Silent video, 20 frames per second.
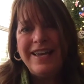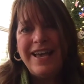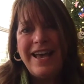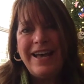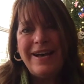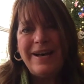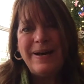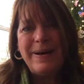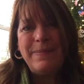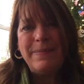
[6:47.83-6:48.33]

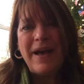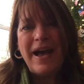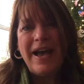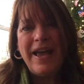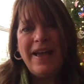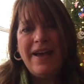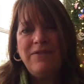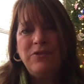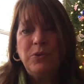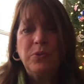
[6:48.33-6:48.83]

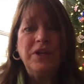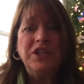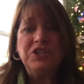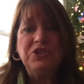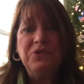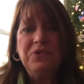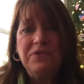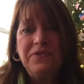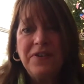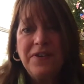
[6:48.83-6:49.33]
I have a
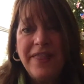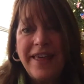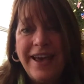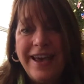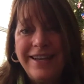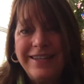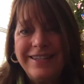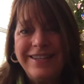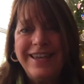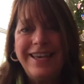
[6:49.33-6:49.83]
ritual for
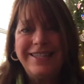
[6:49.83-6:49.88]
that.